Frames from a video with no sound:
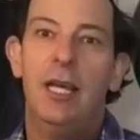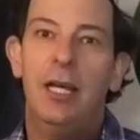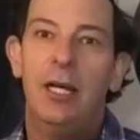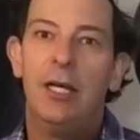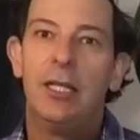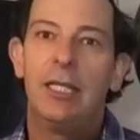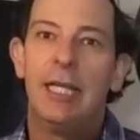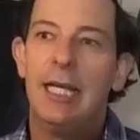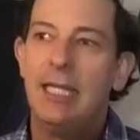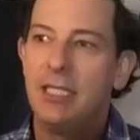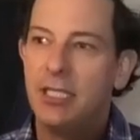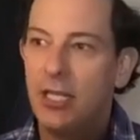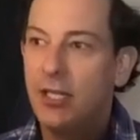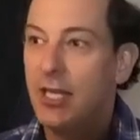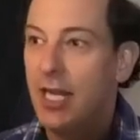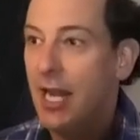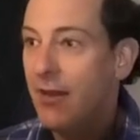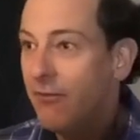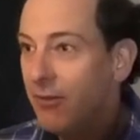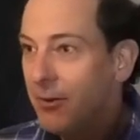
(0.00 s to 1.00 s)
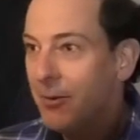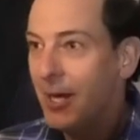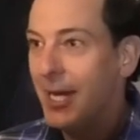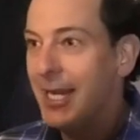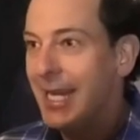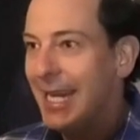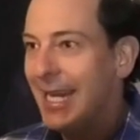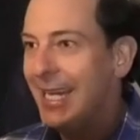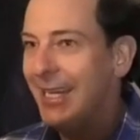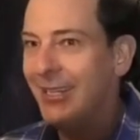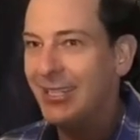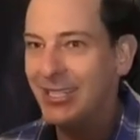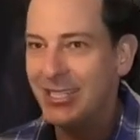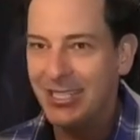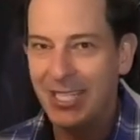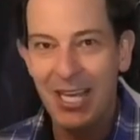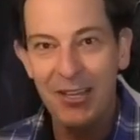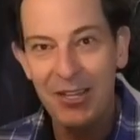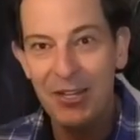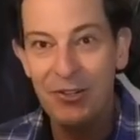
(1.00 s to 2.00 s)
Okay, so to everyone here at
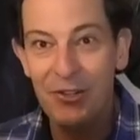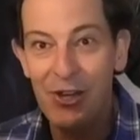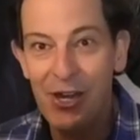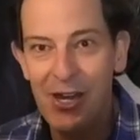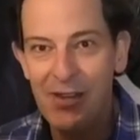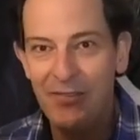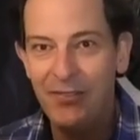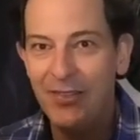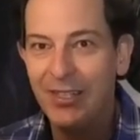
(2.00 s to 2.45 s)
Southern Life